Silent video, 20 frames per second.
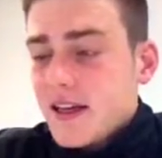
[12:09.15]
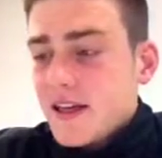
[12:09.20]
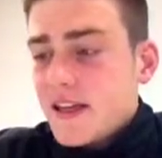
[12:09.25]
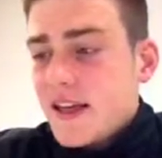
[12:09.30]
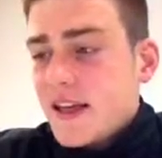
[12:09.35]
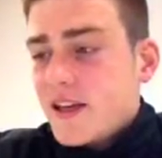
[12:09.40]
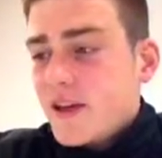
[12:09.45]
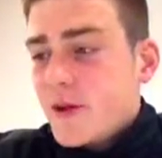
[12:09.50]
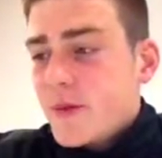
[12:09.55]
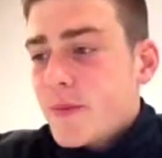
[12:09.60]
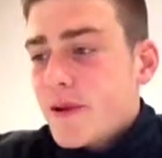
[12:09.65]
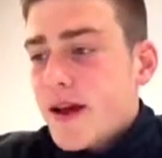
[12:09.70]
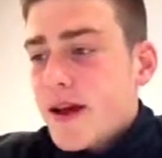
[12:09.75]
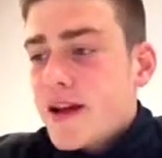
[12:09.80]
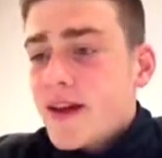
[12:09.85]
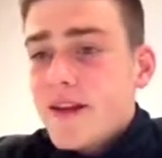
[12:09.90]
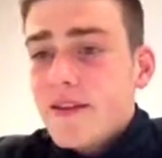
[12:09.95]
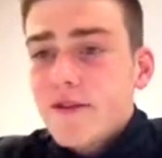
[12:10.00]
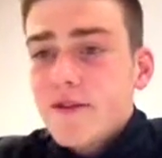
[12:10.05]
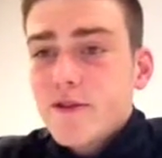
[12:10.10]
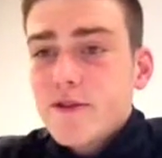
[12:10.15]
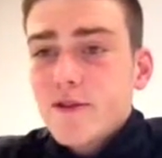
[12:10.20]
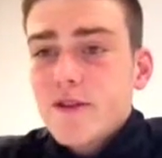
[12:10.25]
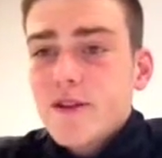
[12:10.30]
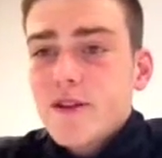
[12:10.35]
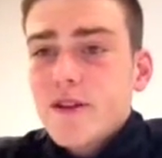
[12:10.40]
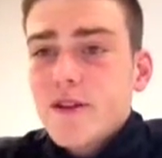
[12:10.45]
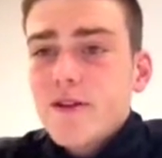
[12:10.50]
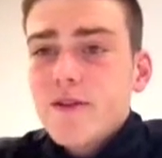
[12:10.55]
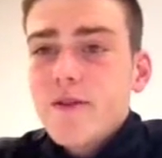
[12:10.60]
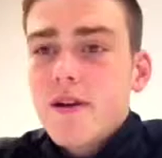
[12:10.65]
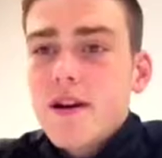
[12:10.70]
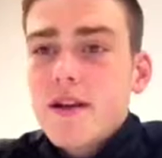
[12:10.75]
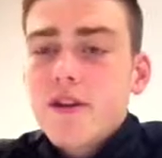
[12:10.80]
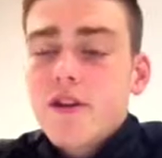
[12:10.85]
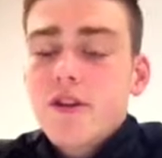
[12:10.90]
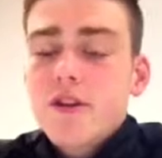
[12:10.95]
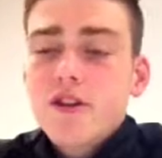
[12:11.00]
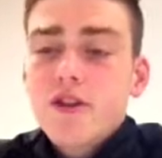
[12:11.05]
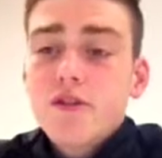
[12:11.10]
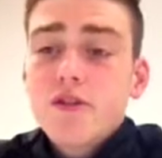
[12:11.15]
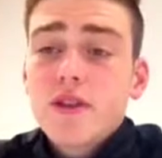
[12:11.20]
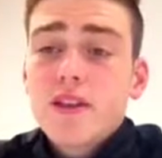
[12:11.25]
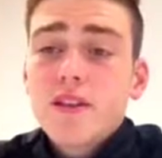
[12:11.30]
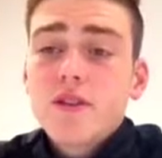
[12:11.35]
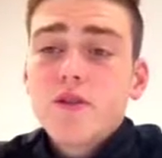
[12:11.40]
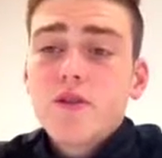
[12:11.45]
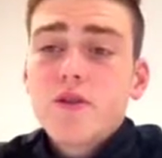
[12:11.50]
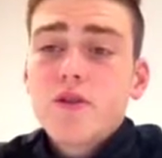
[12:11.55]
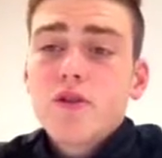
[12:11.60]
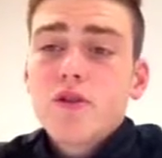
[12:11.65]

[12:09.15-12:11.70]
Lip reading: then you play indoors, where you could use an indoor